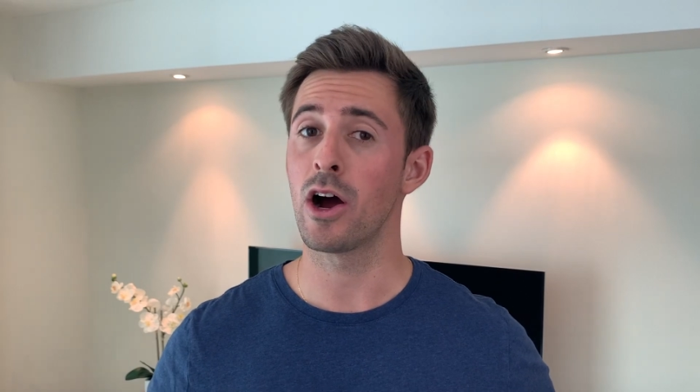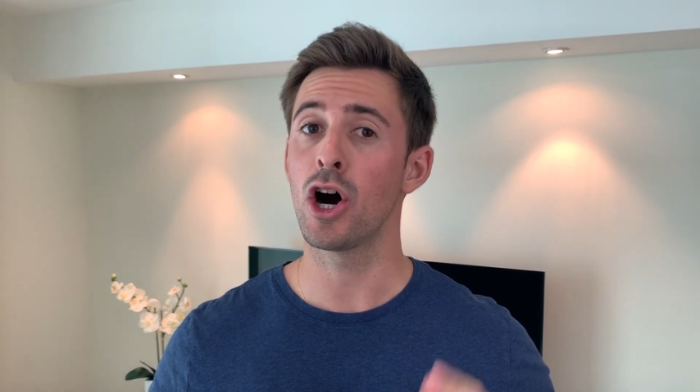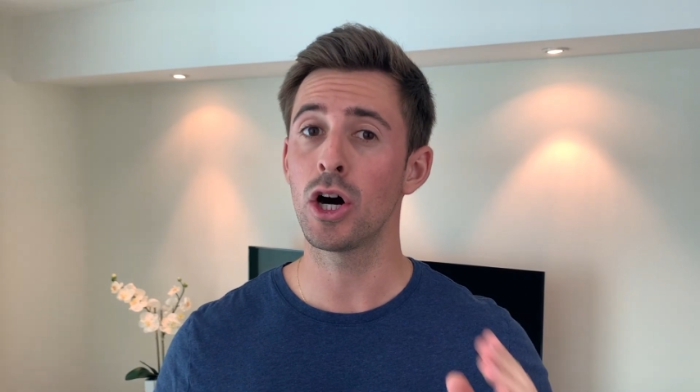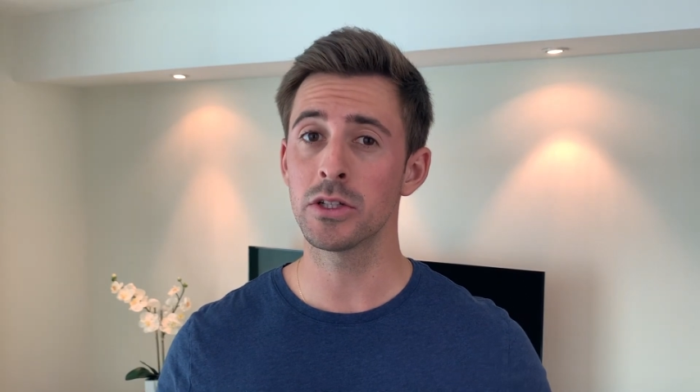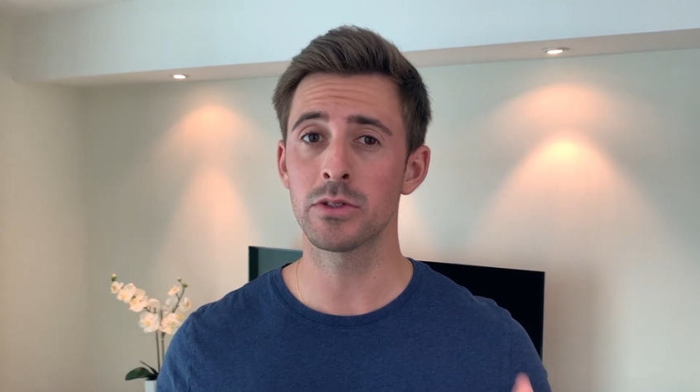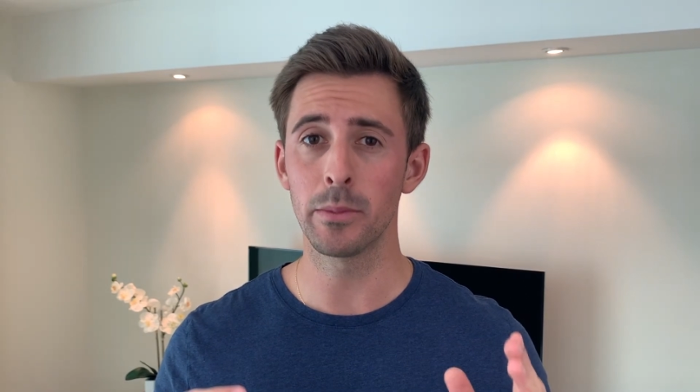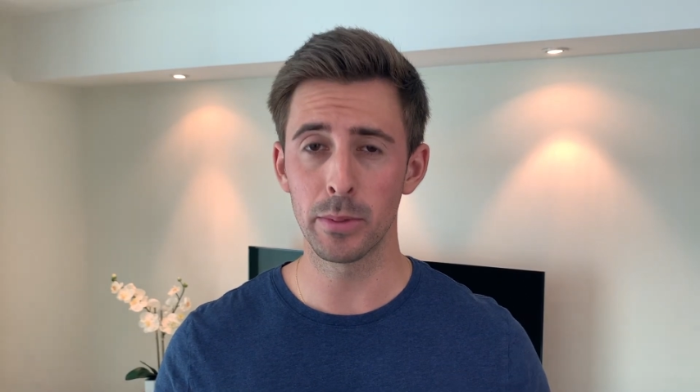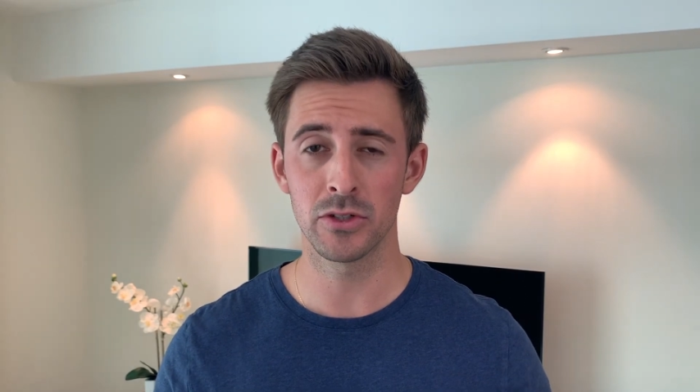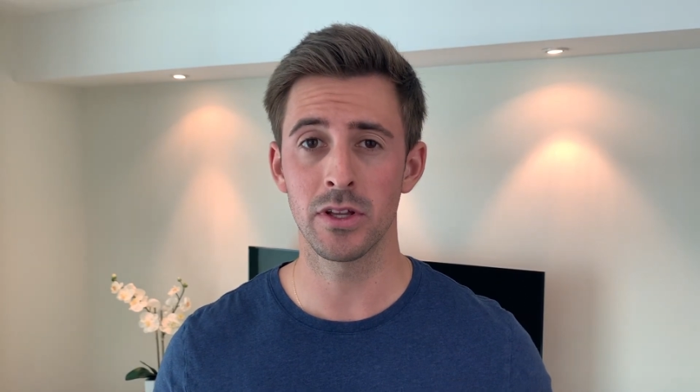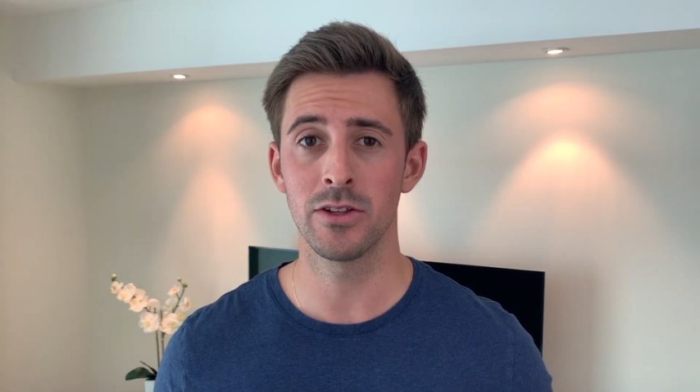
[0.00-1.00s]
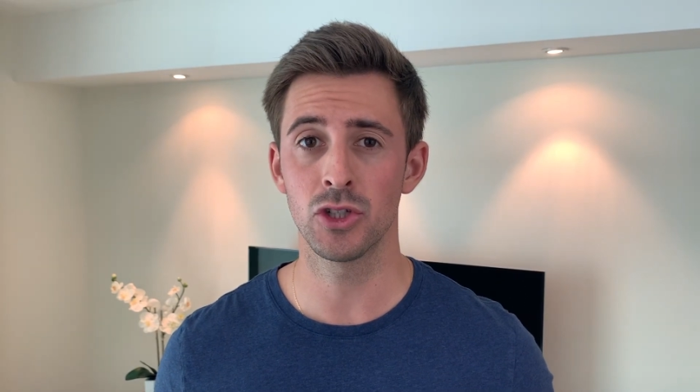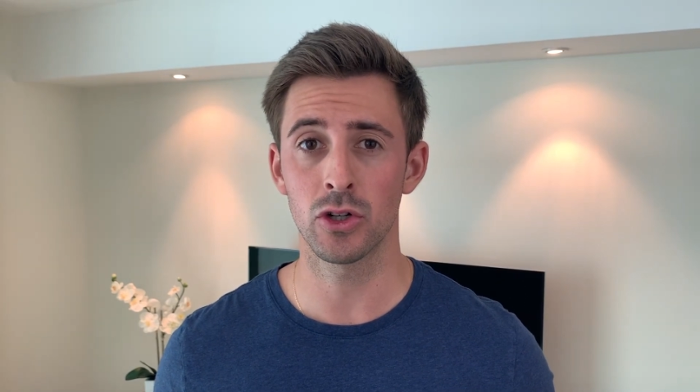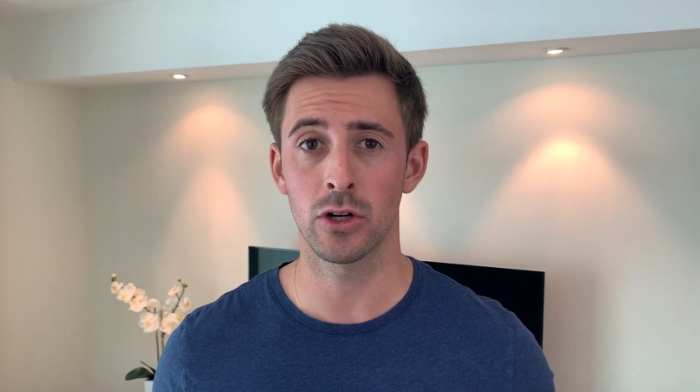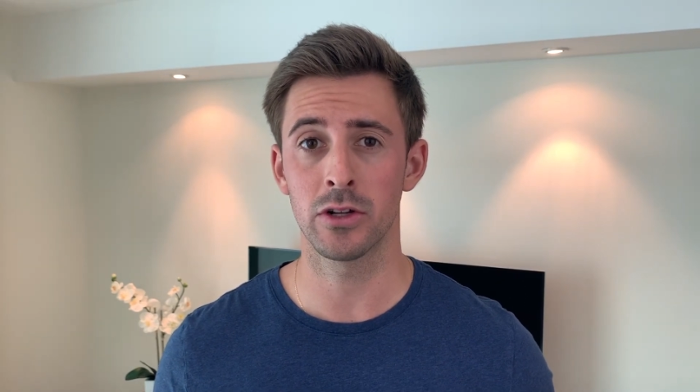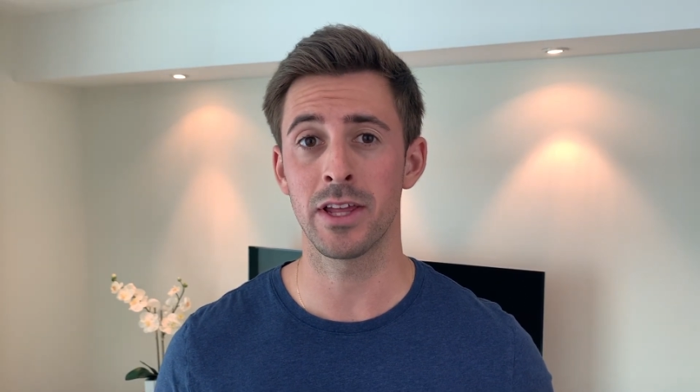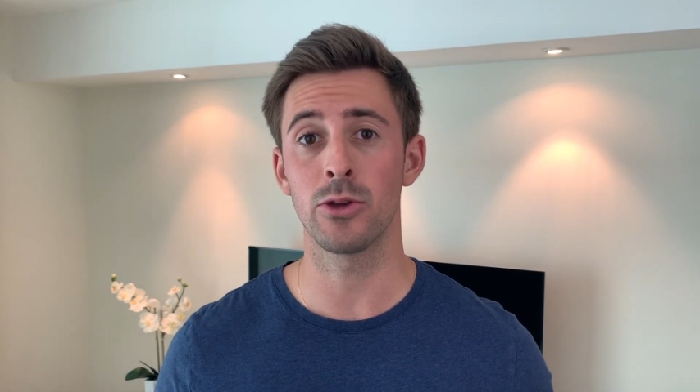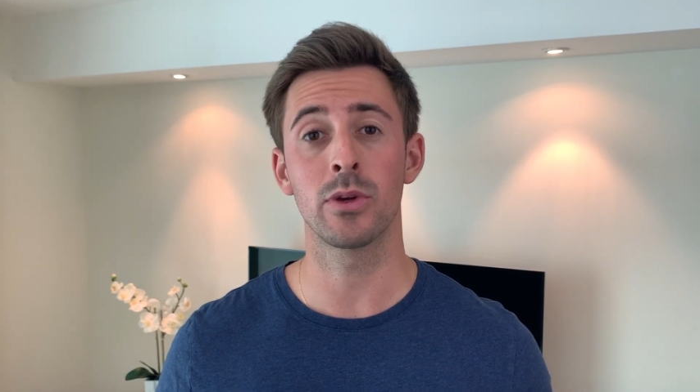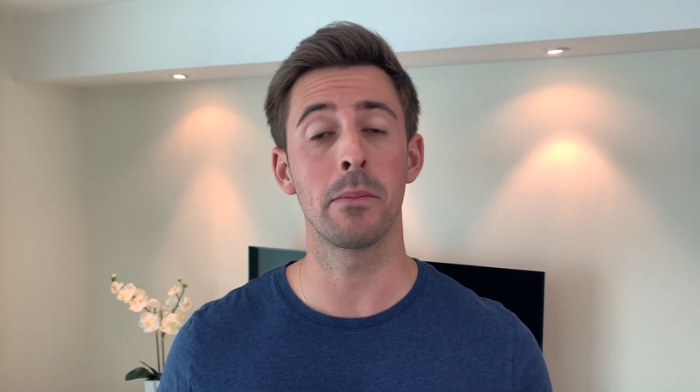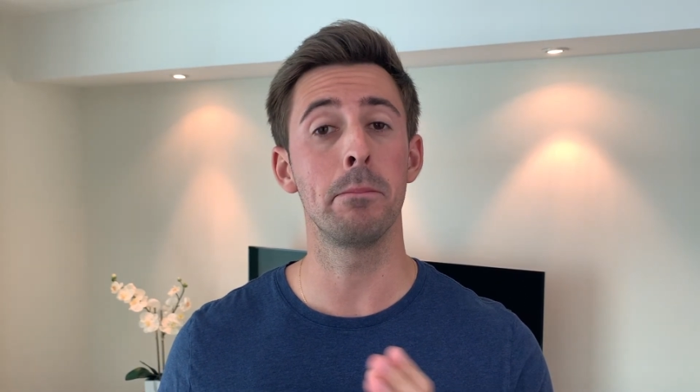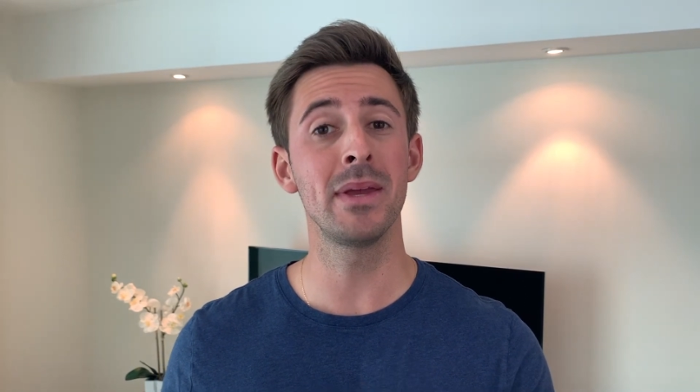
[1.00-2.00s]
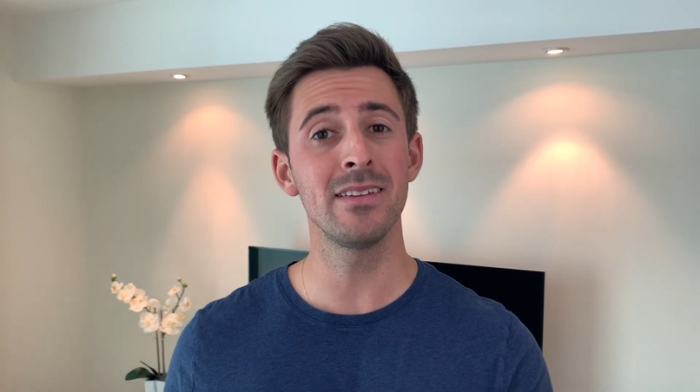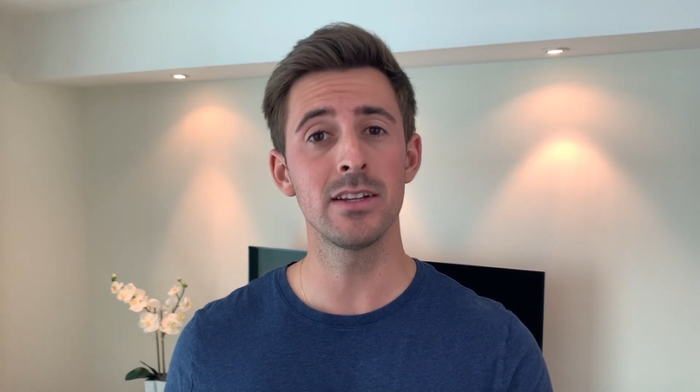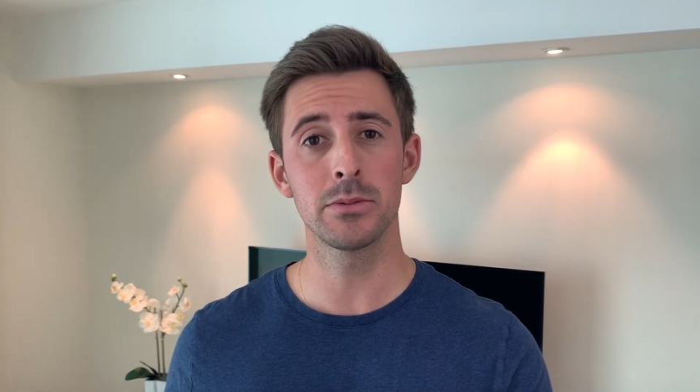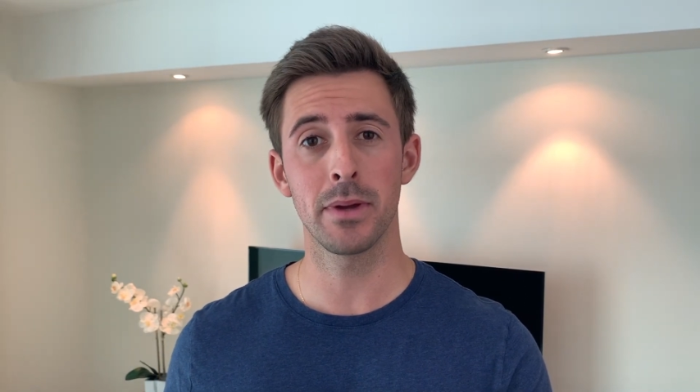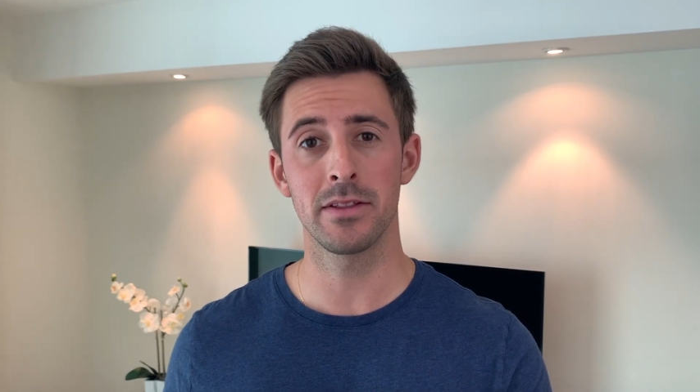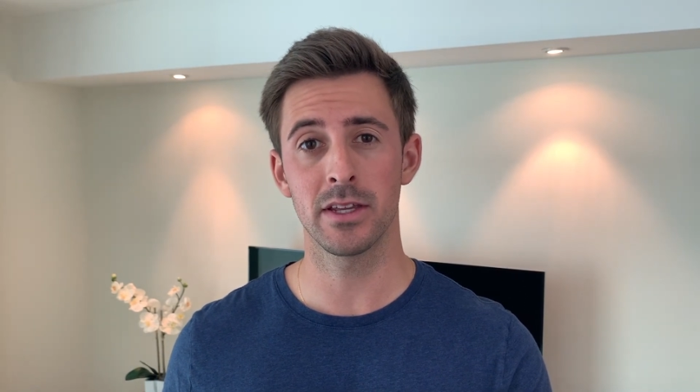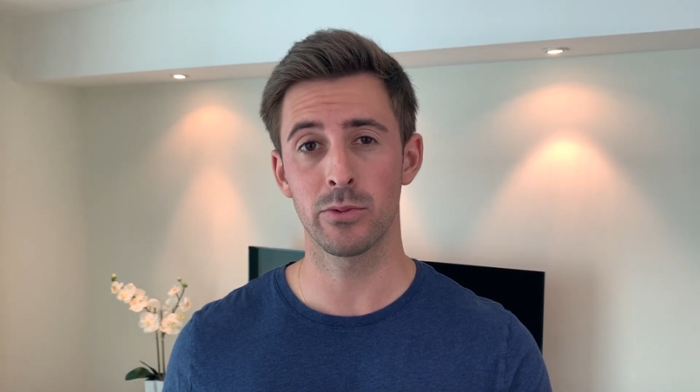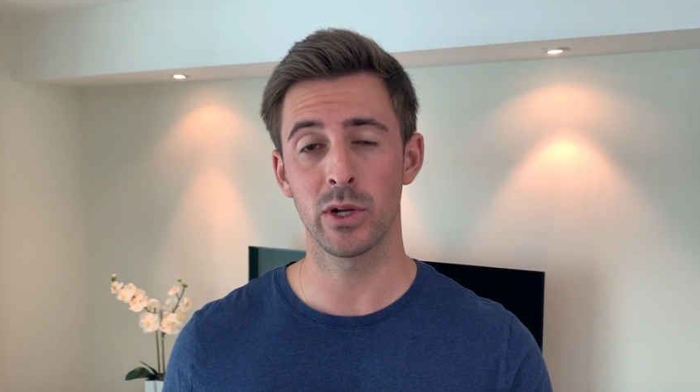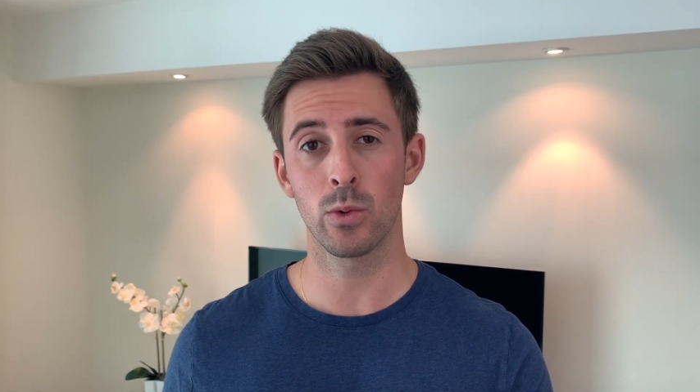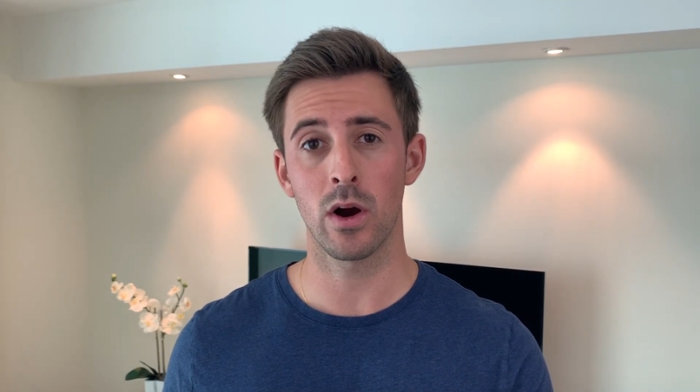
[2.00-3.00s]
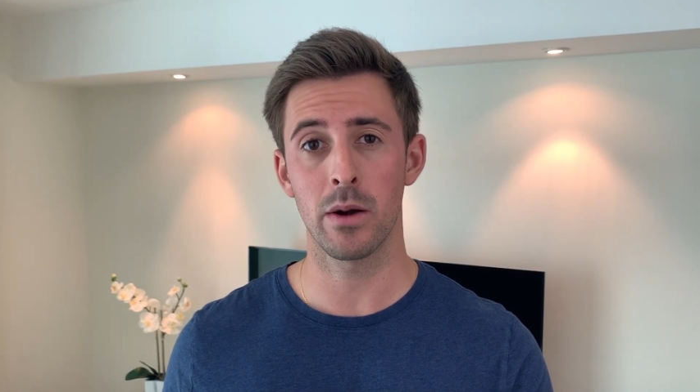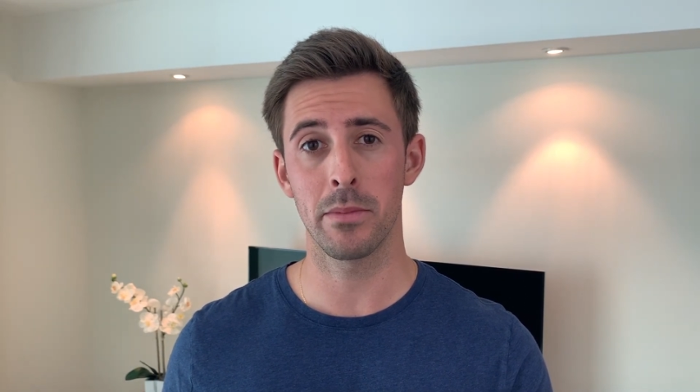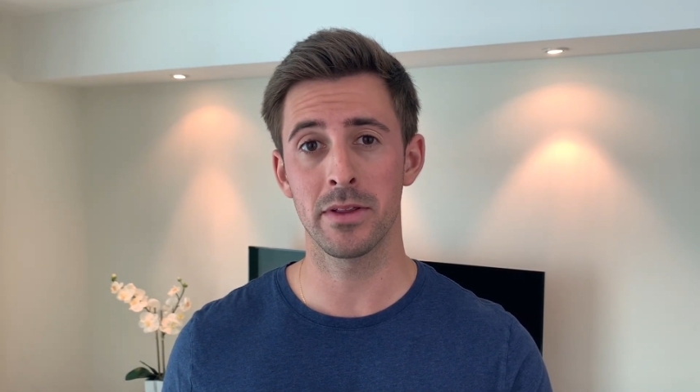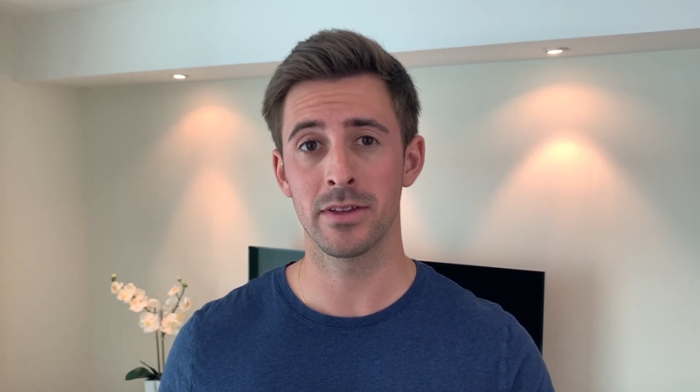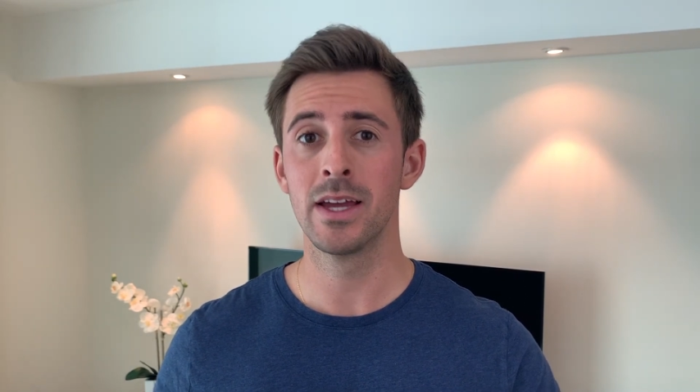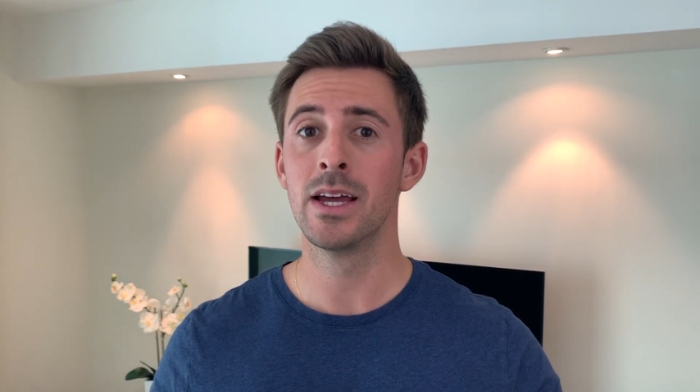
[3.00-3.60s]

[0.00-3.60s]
100% sure that you can meet the spending requirement